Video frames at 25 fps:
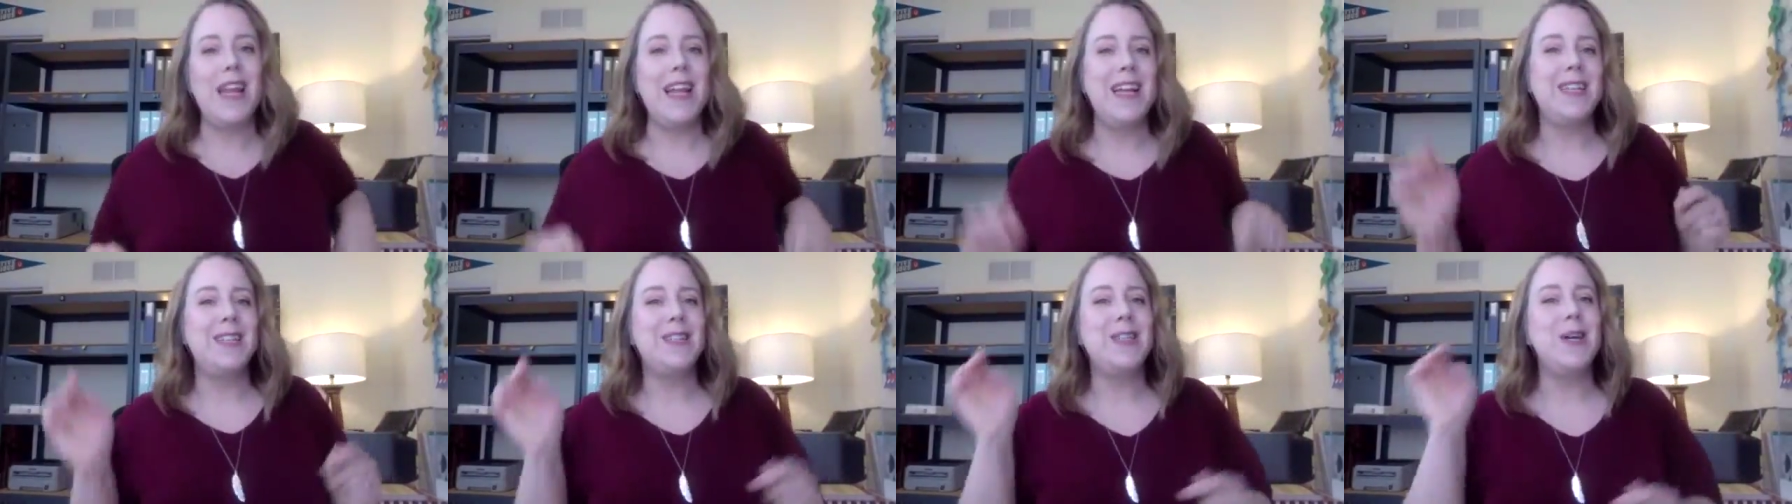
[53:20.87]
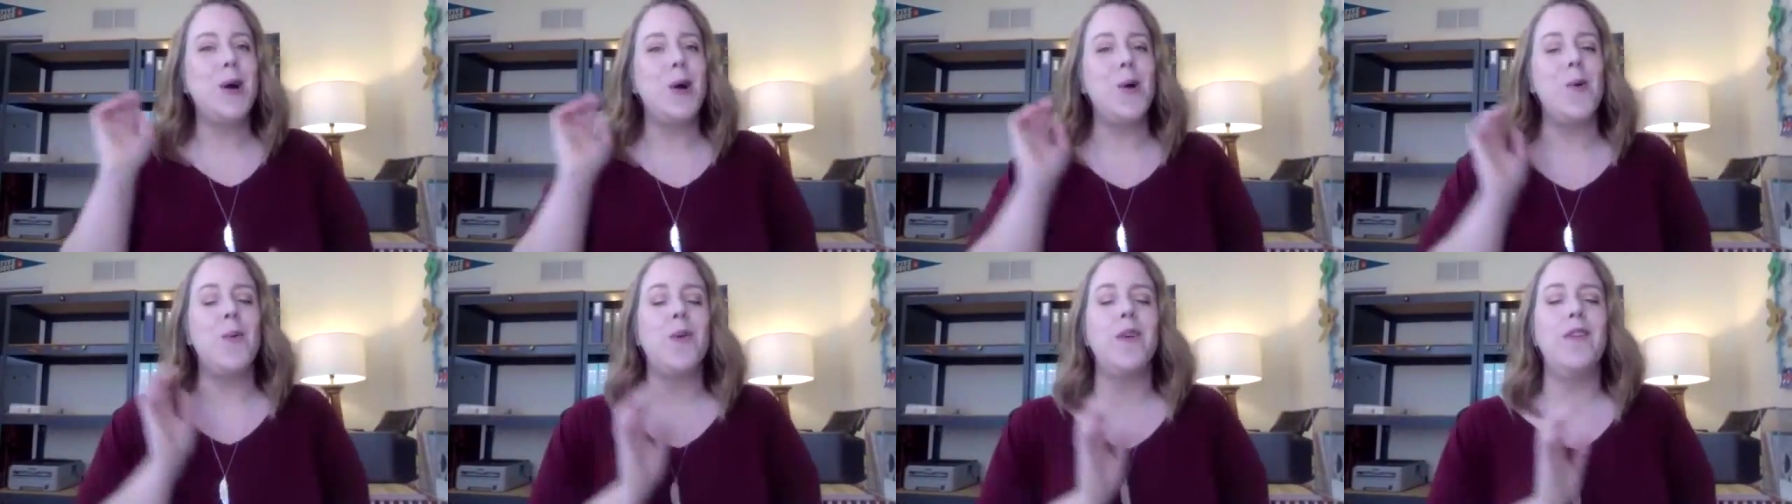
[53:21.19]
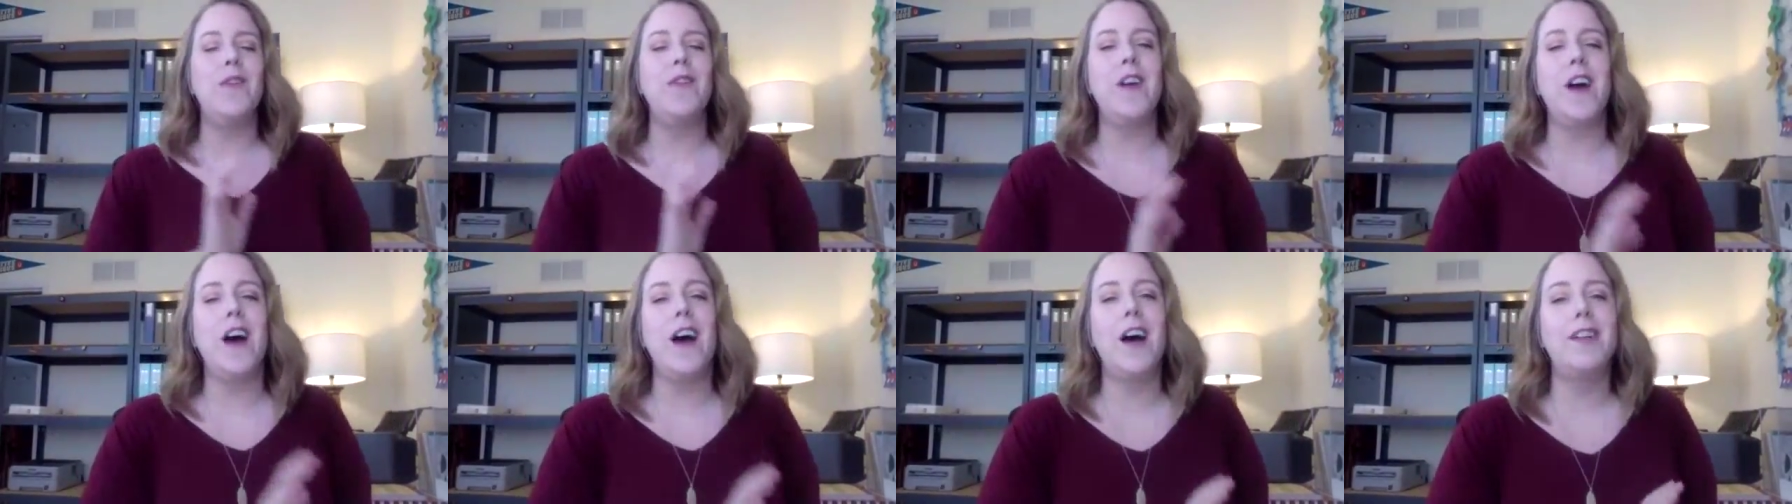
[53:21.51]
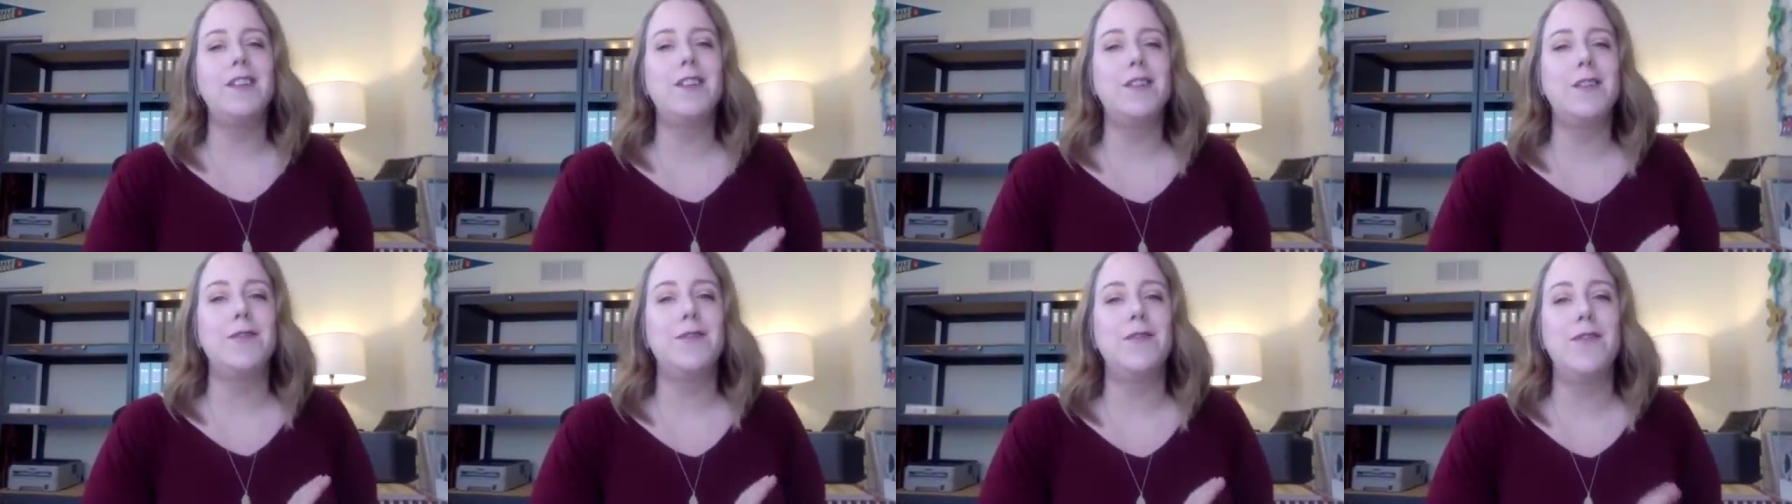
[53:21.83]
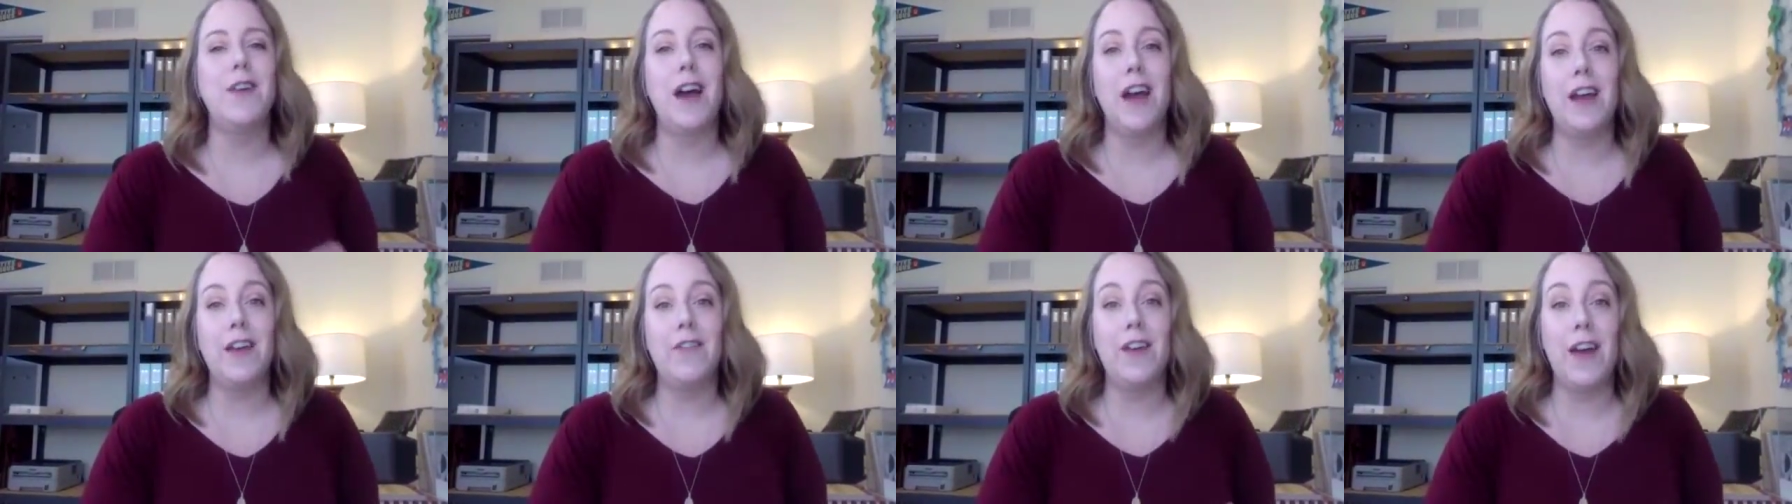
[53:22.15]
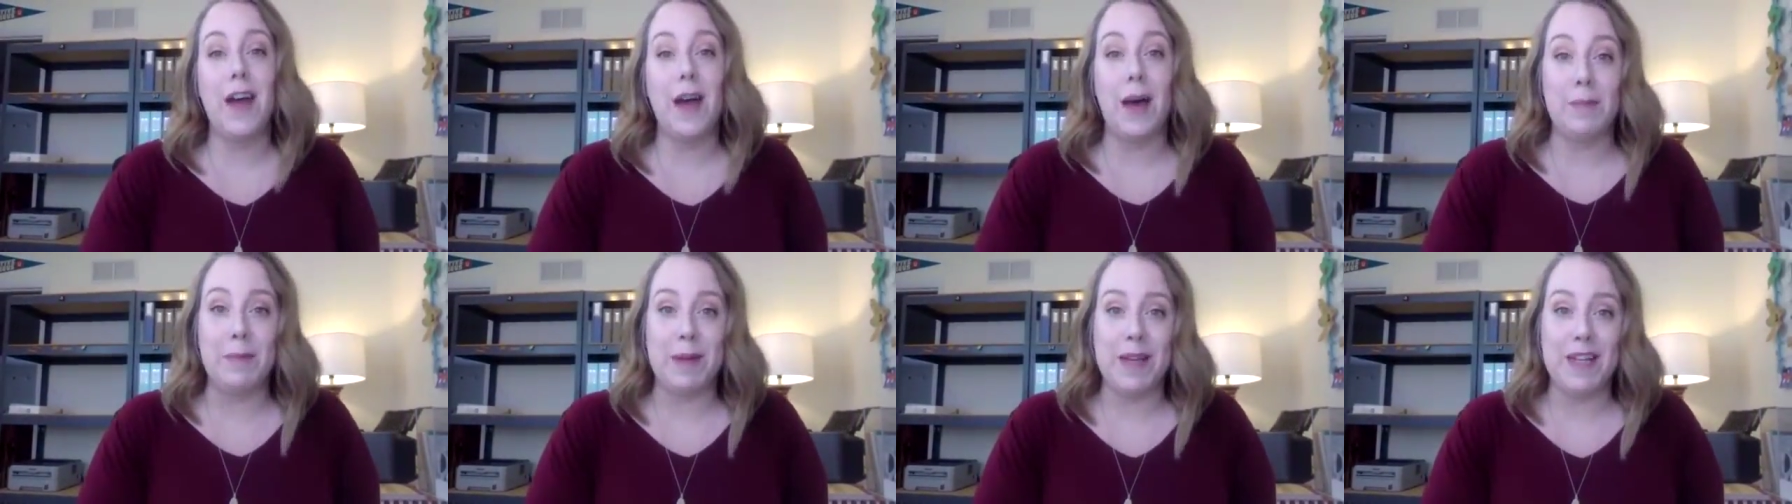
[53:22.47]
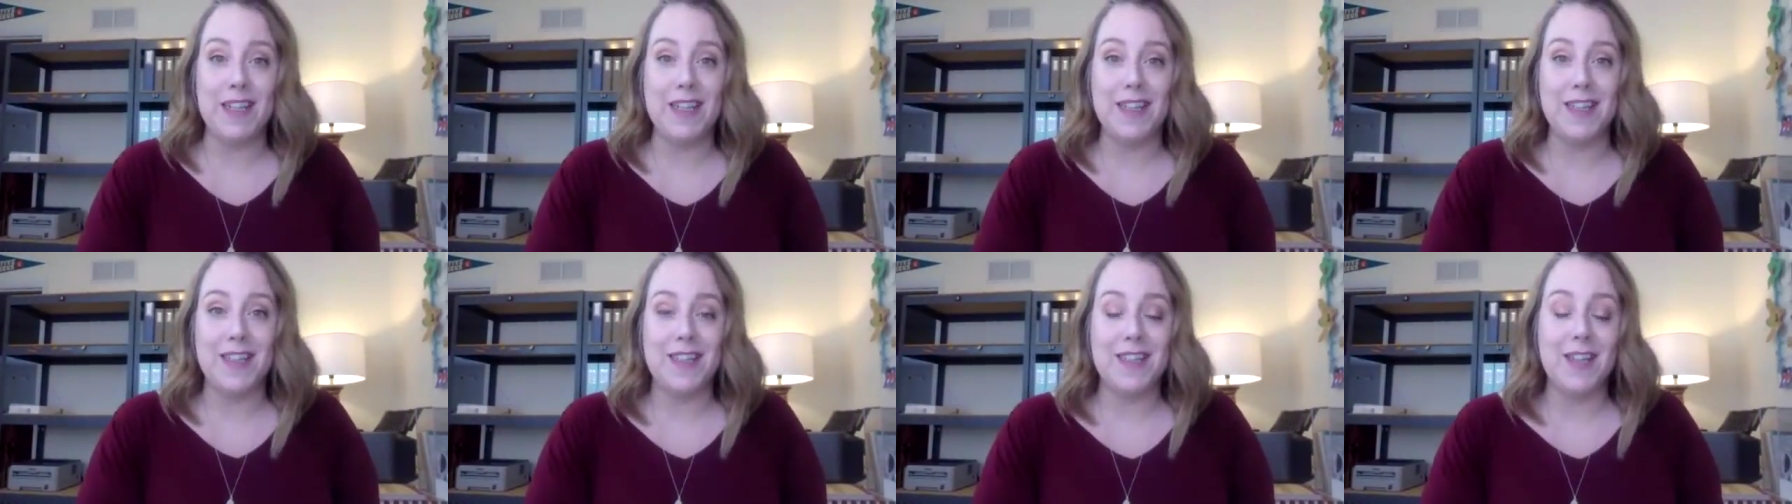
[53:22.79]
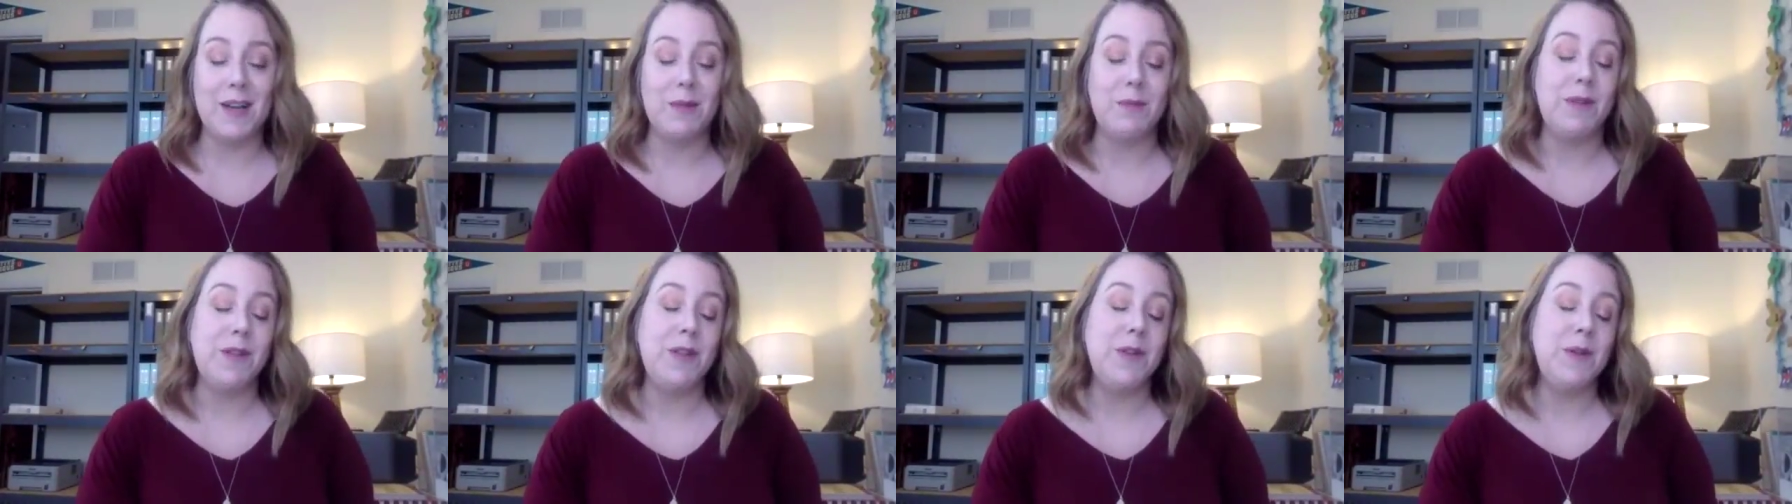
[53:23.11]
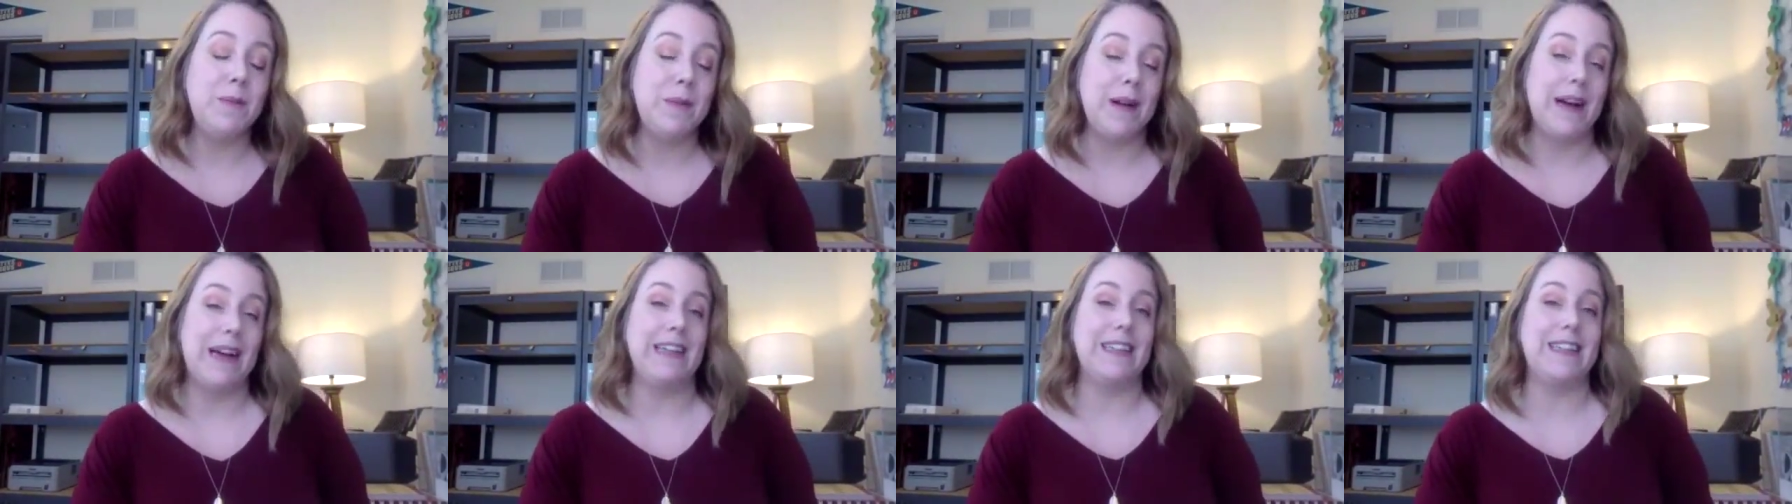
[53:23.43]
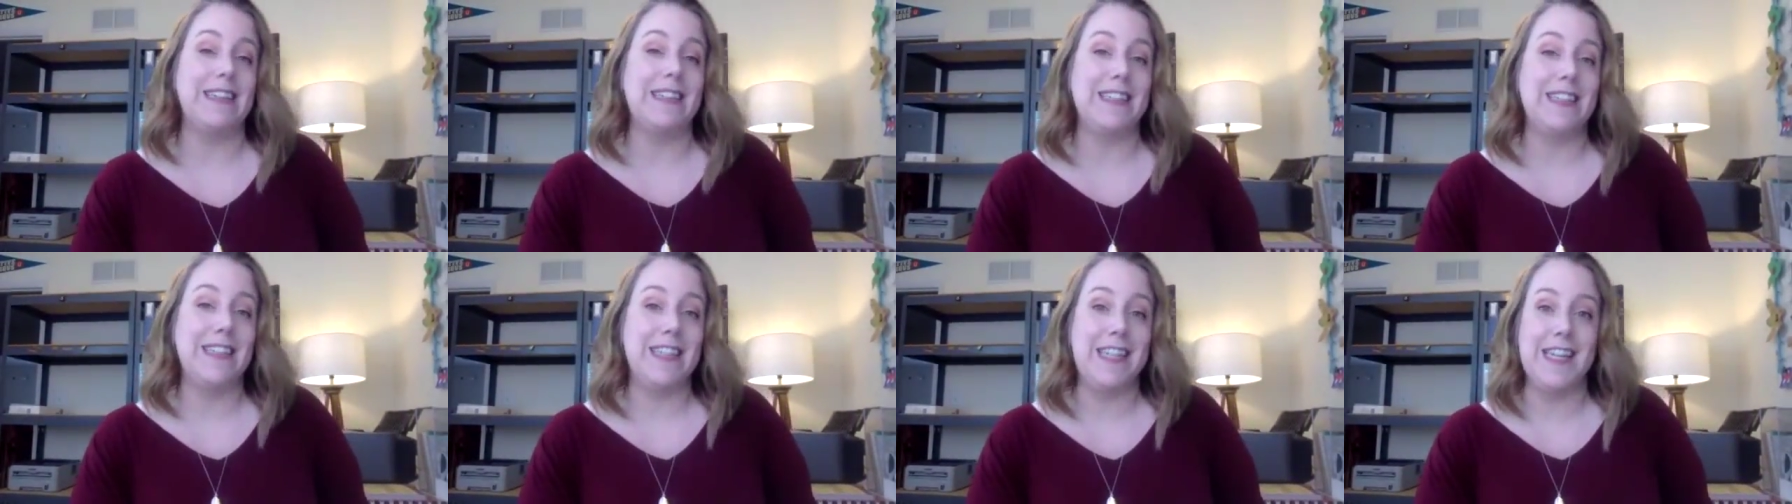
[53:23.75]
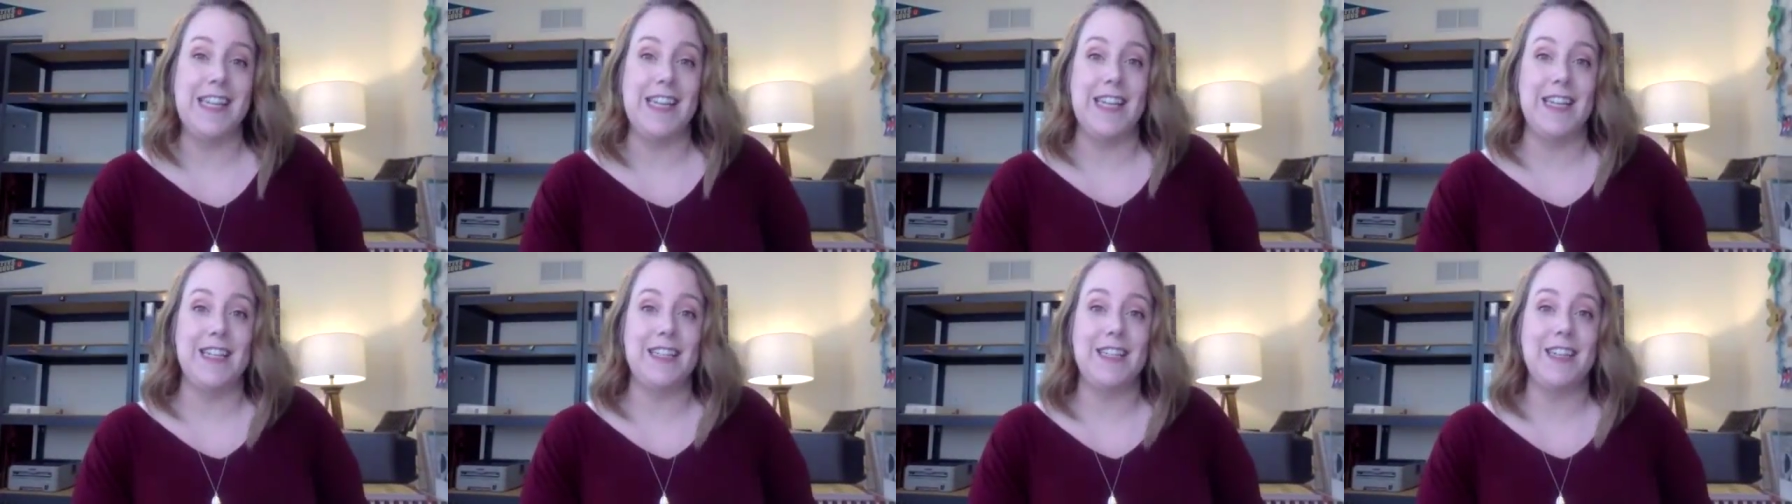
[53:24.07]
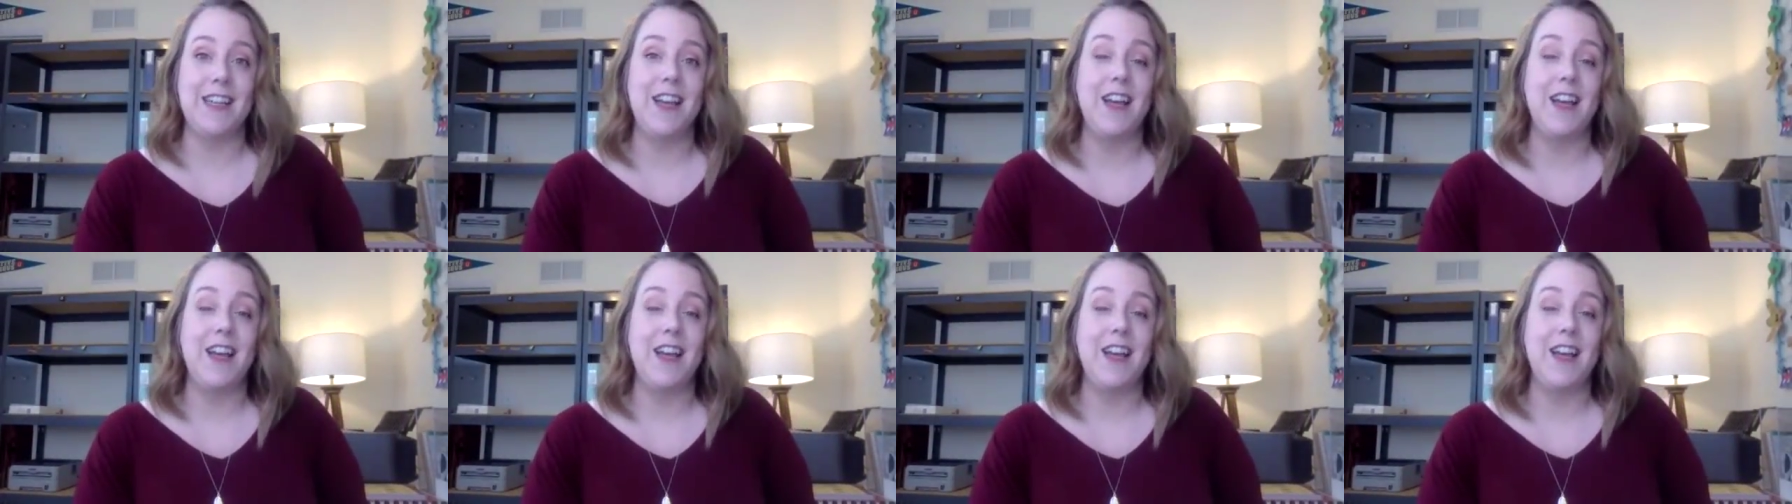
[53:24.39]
So we've got 5 habits that when you practice these,